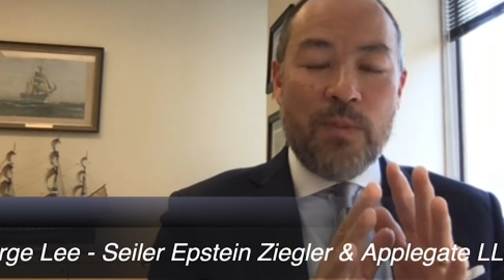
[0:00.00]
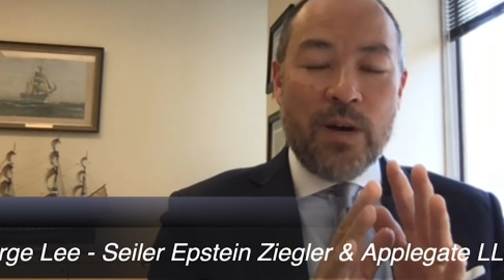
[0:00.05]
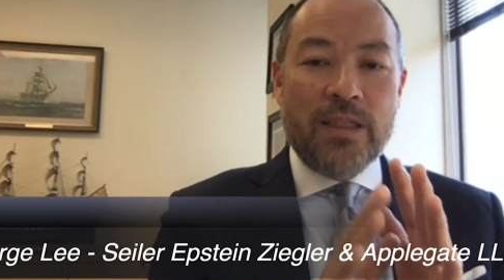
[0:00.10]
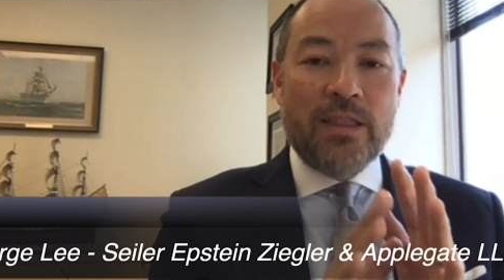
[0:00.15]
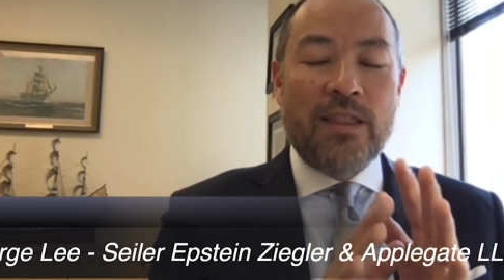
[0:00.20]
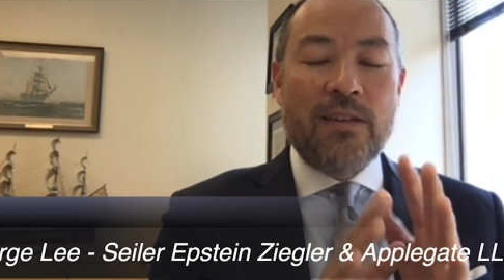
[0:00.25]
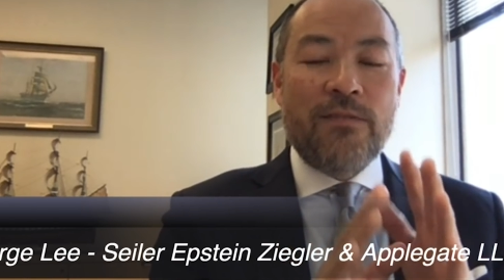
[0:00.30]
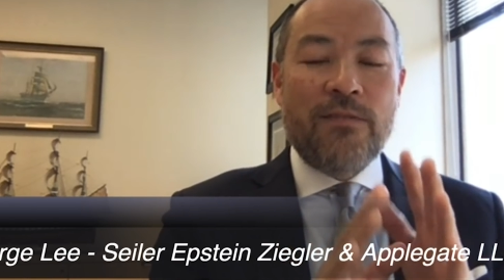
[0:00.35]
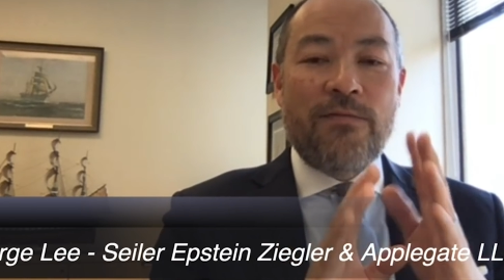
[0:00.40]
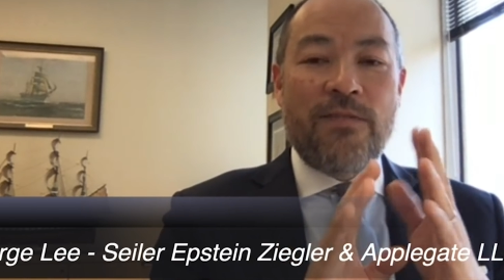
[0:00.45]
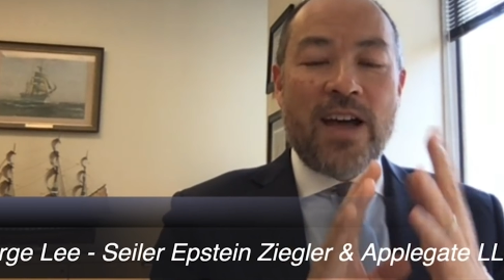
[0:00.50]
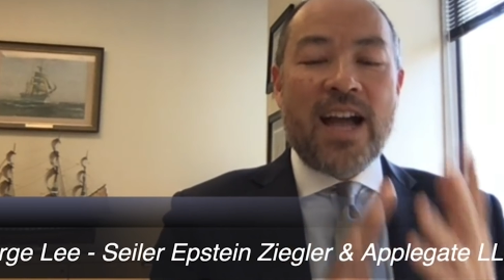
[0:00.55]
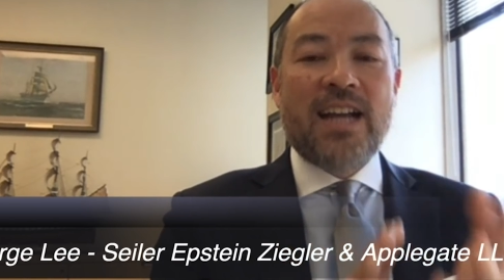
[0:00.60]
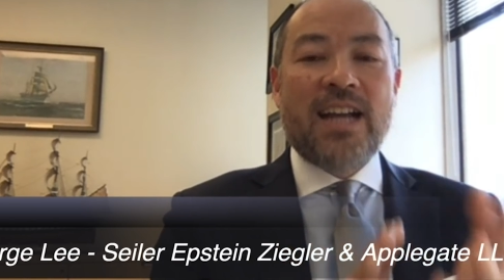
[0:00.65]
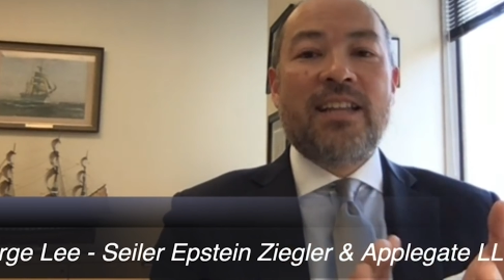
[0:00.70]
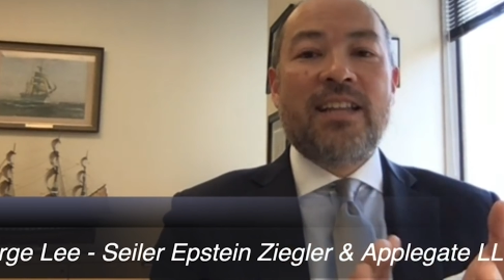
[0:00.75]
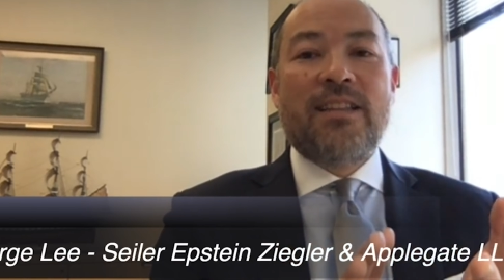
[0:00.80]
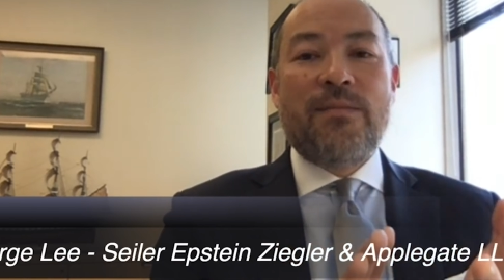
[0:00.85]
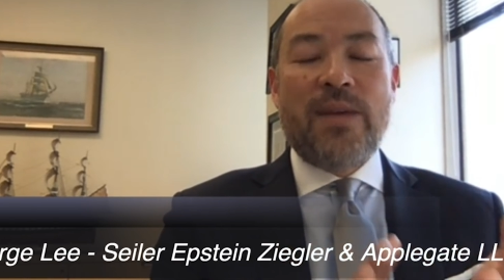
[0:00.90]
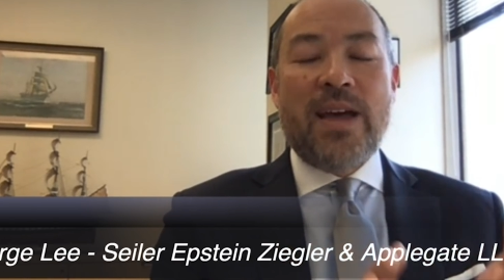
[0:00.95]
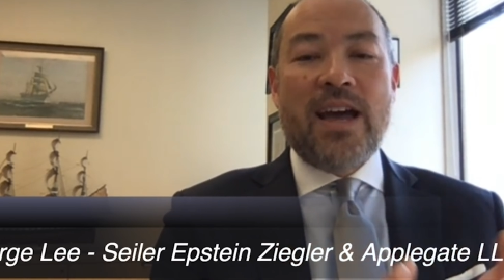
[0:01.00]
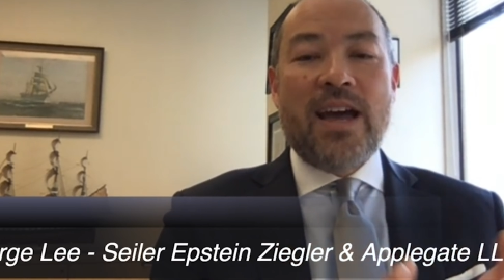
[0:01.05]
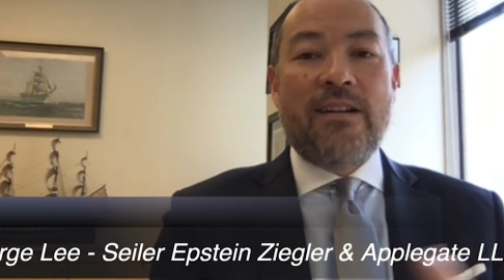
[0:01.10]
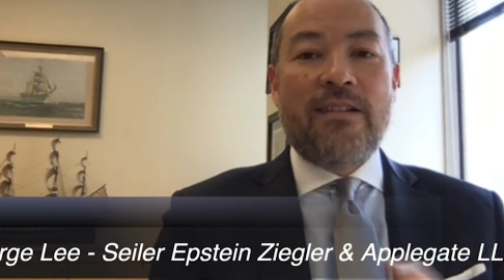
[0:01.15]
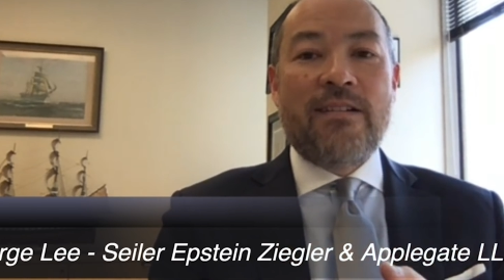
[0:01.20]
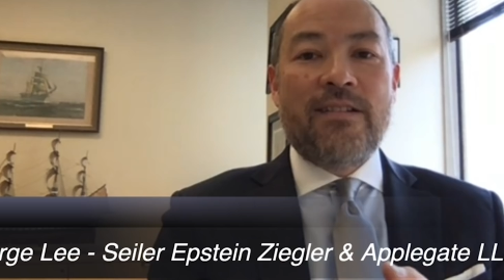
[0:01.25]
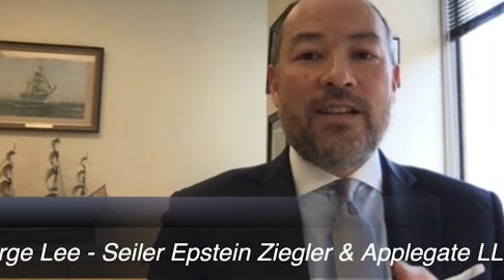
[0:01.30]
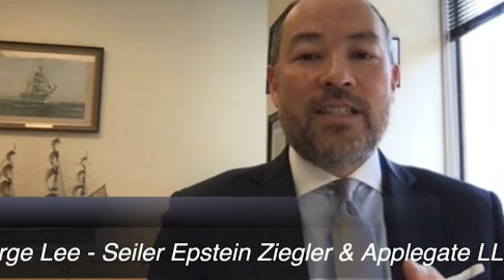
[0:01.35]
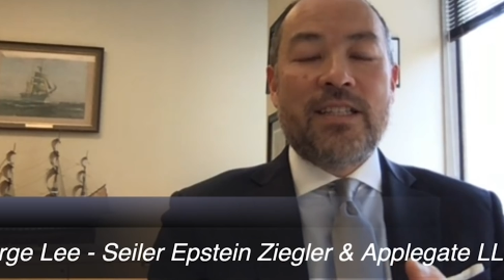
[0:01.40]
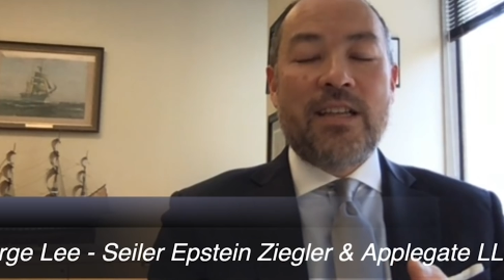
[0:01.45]
But the fact of the
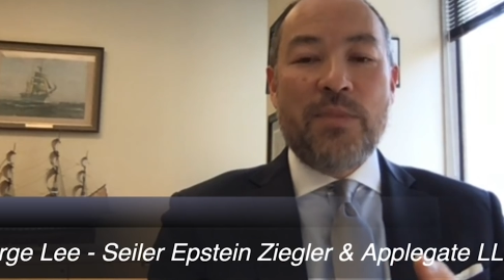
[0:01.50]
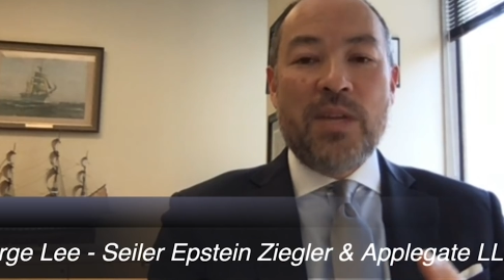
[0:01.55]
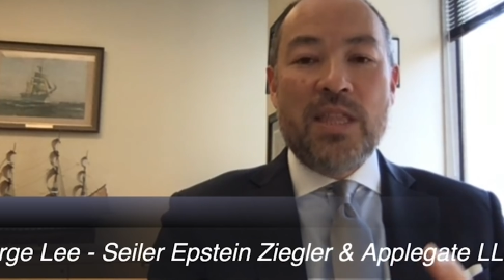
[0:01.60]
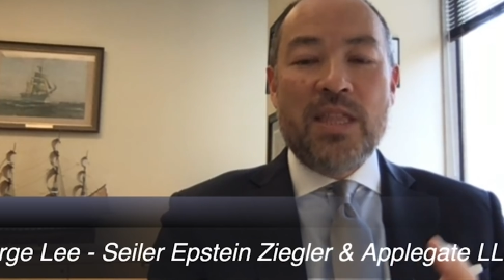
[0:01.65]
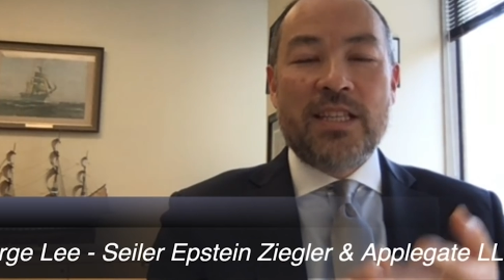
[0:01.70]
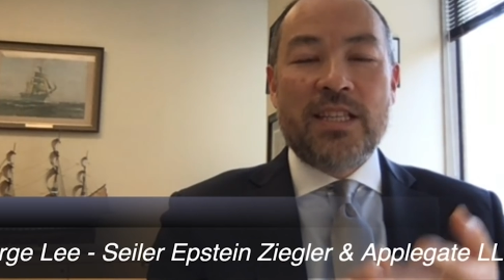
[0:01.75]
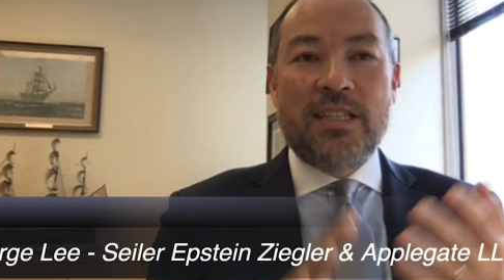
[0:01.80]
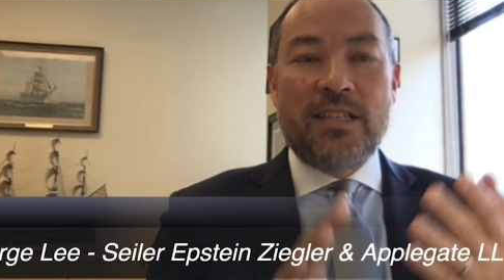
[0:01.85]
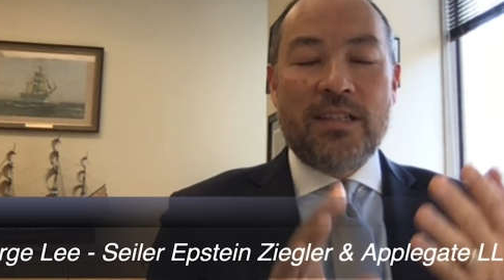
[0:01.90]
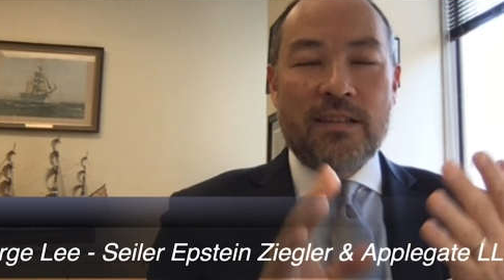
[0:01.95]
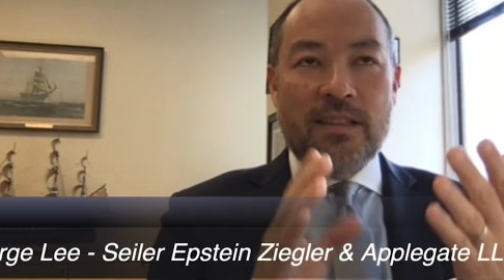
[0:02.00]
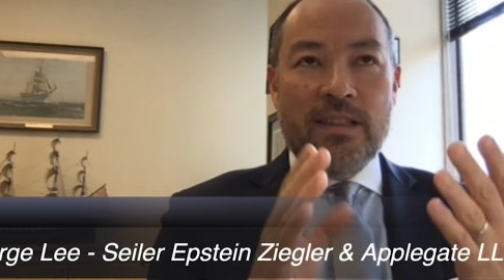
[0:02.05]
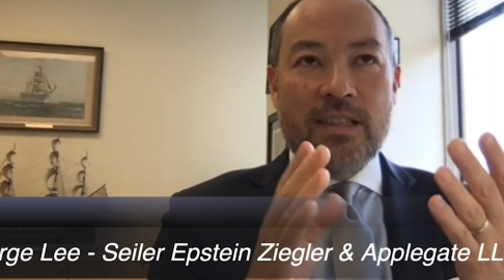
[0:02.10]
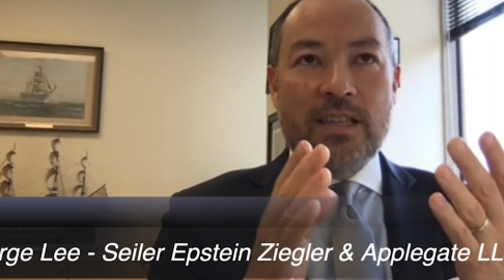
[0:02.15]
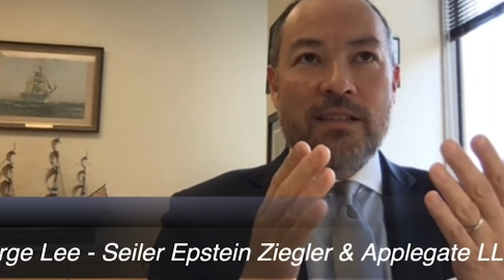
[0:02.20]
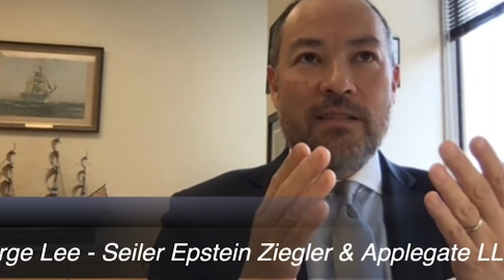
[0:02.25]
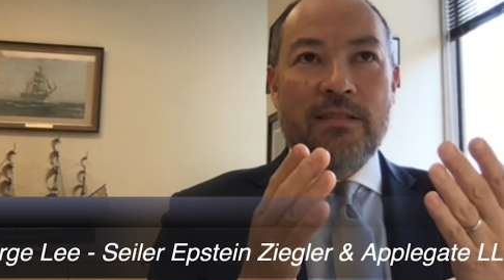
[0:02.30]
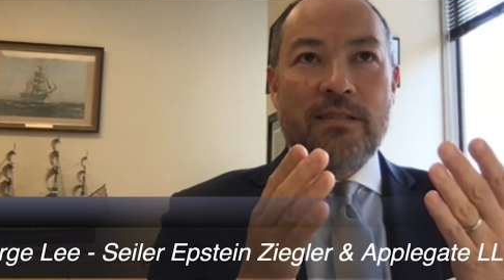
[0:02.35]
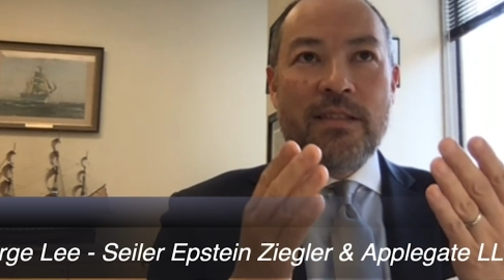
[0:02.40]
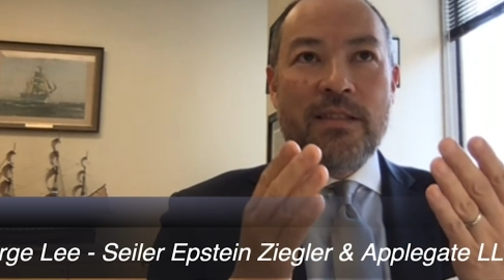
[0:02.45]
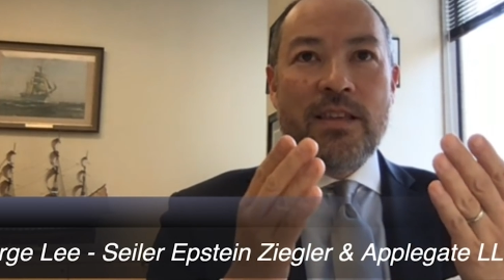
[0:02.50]
matter is, I mean, the